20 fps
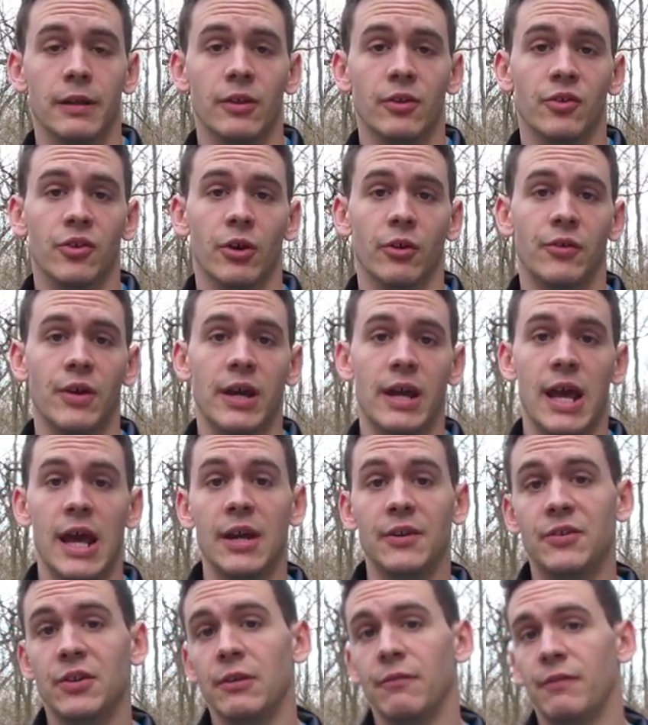So take
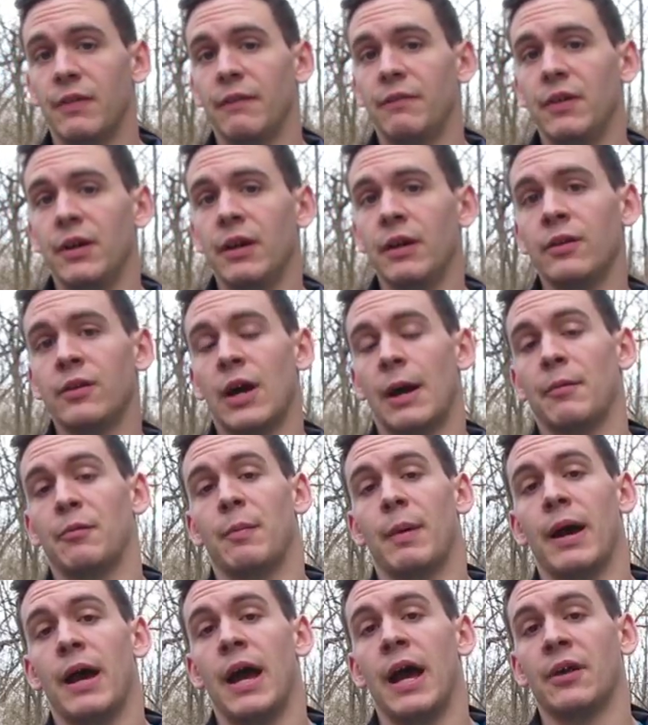1850 times
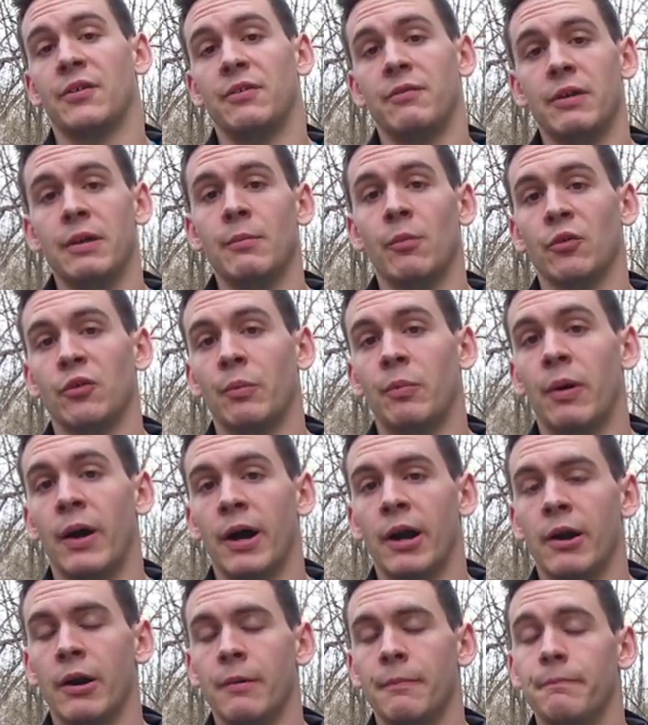my activity
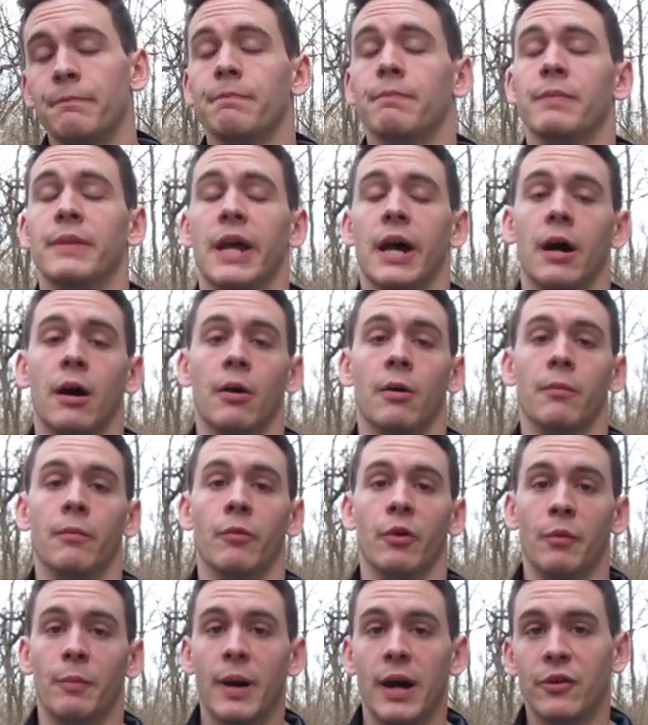multiplier. Now,
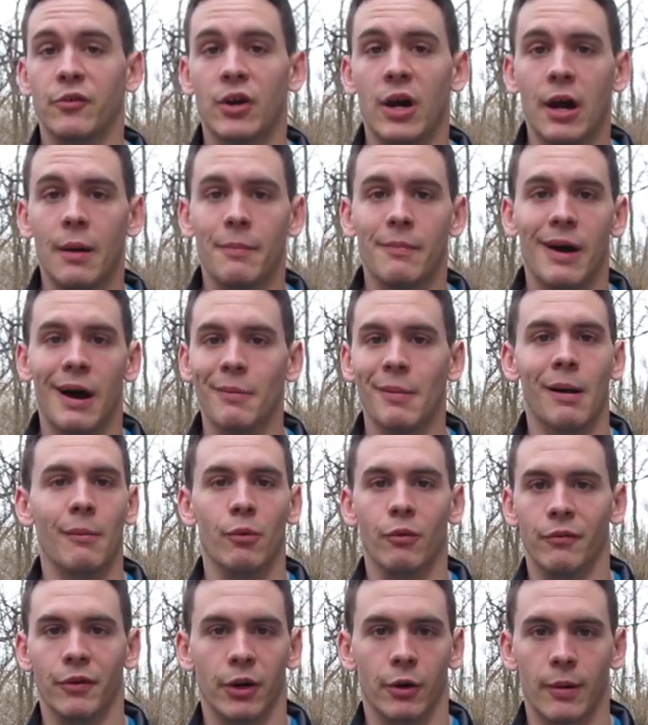with my job, I'm not
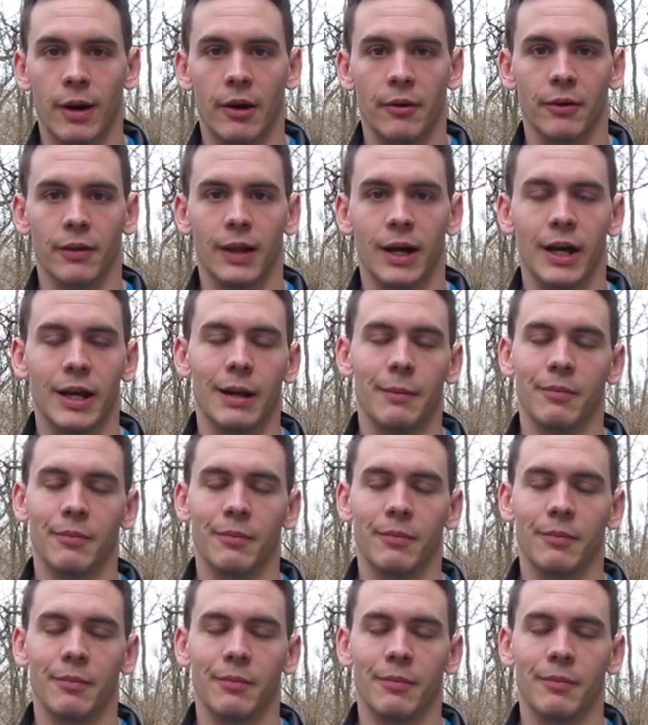moving around a lot.